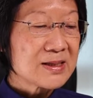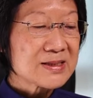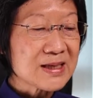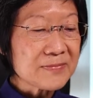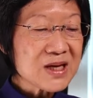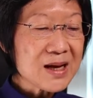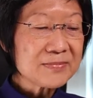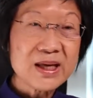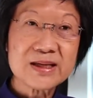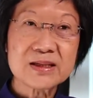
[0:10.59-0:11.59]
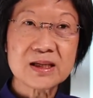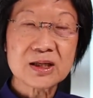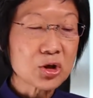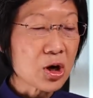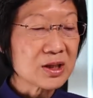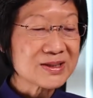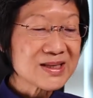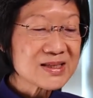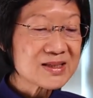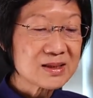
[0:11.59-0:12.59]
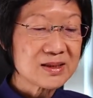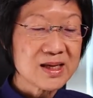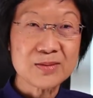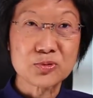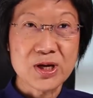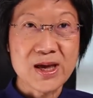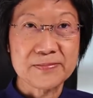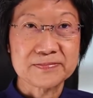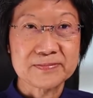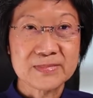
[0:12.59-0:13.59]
Sometime later, God tested Abraham.